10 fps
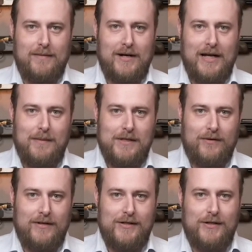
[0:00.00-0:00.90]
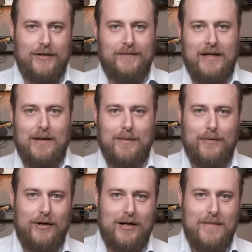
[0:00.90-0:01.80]
My name is Lorenzo and I'm the
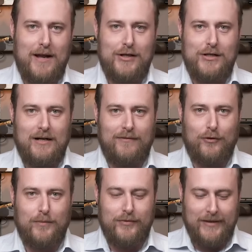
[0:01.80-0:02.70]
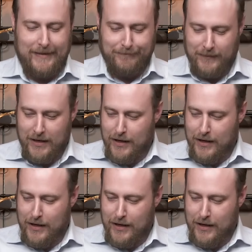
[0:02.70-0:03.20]
product manager for Beretta.